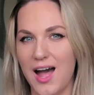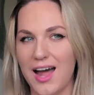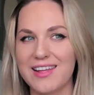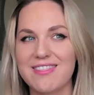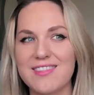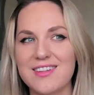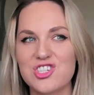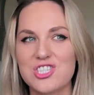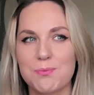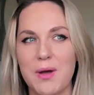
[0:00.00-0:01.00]
And I think that
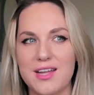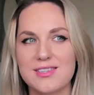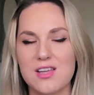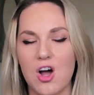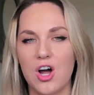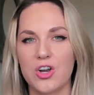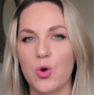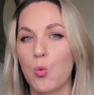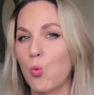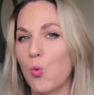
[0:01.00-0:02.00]
just depends
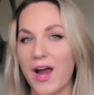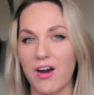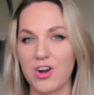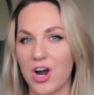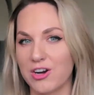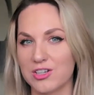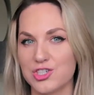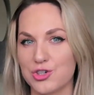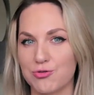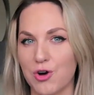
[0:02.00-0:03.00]
on where in
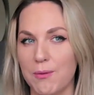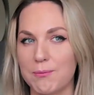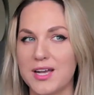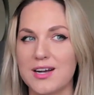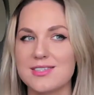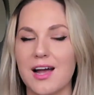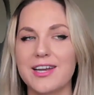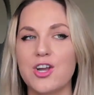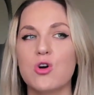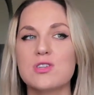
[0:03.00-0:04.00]
Ireland you're from, because
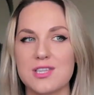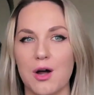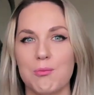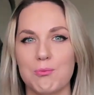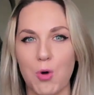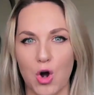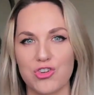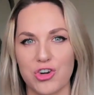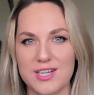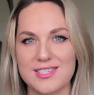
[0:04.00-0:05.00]
I know some
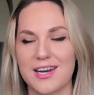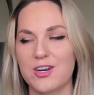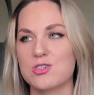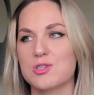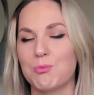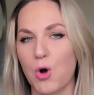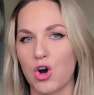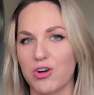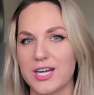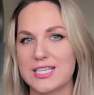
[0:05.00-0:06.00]
Padraigs and I know some
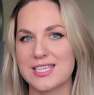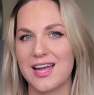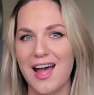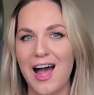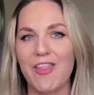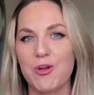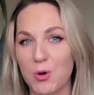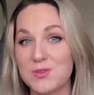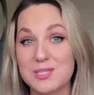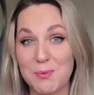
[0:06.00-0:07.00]
Pádraigs, and they're
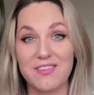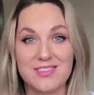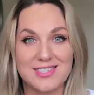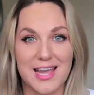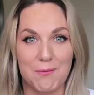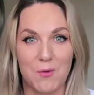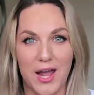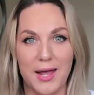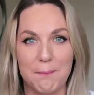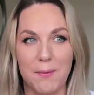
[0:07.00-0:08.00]
both spelt the same
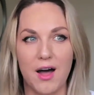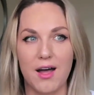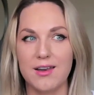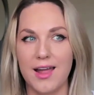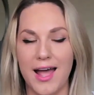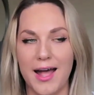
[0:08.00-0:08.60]
way, but